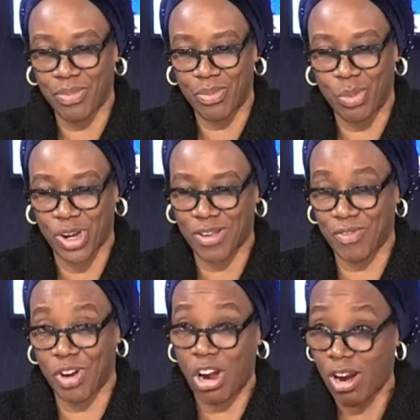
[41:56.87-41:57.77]
working
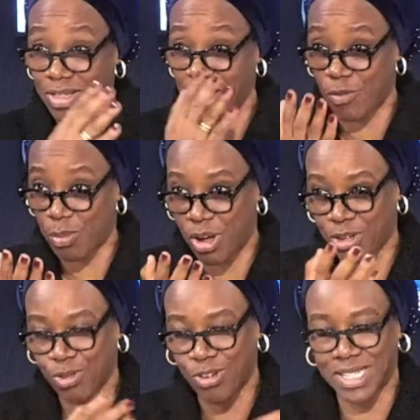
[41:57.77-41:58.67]
very hard, they've
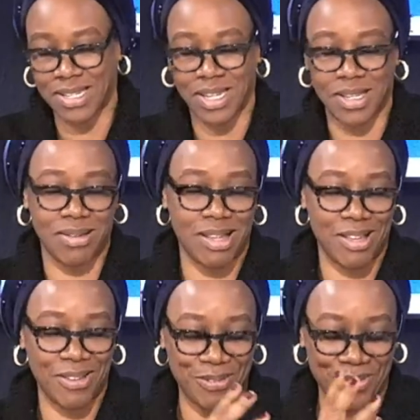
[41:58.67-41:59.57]
moderated,
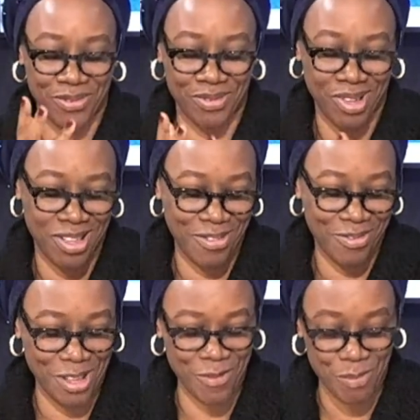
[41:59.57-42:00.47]

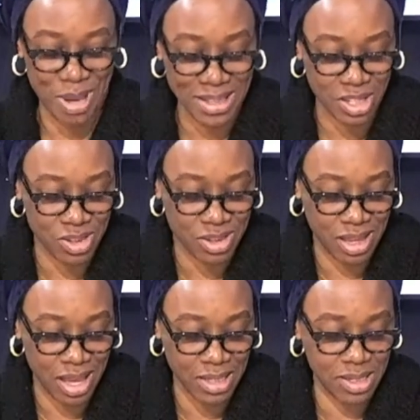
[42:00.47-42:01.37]
they've managed the
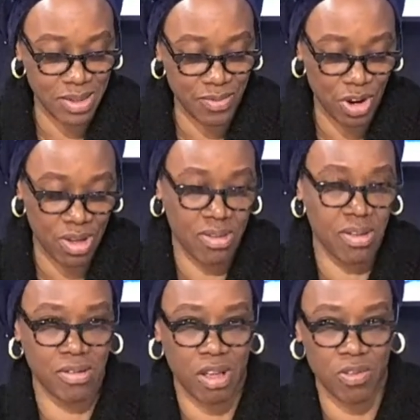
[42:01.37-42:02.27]
IT very
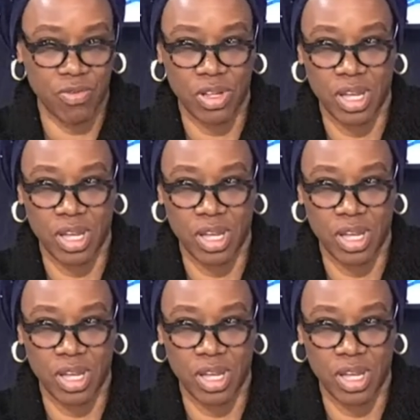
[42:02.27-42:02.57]
successfully,